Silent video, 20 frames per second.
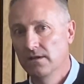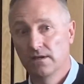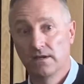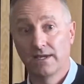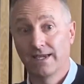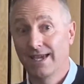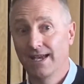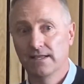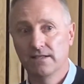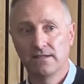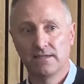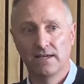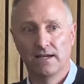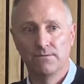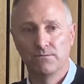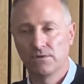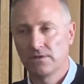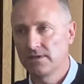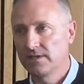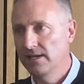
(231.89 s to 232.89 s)
Again,
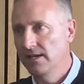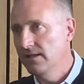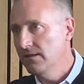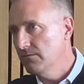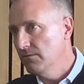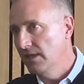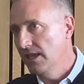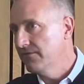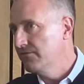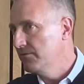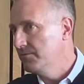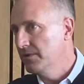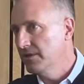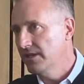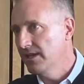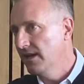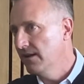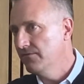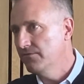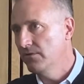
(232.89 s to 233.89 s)
time will tell, will
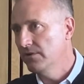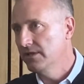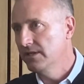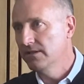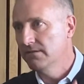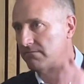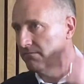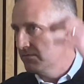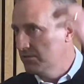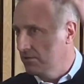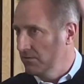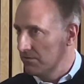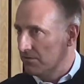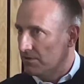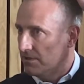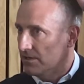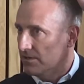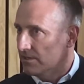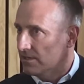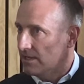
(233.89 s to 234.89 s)
everybody have one in
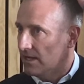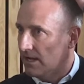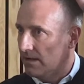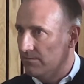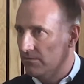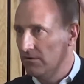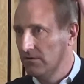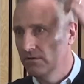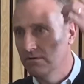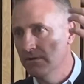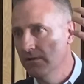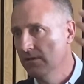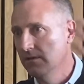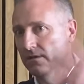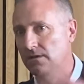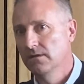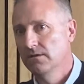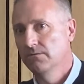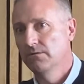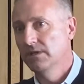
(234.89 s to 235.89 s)
2-3 years time, or
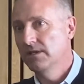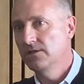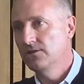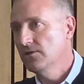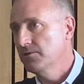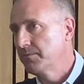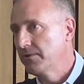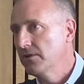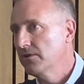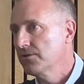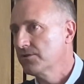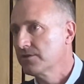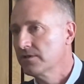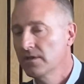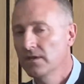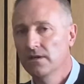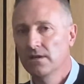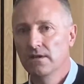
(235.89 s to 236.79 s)
will it just be us?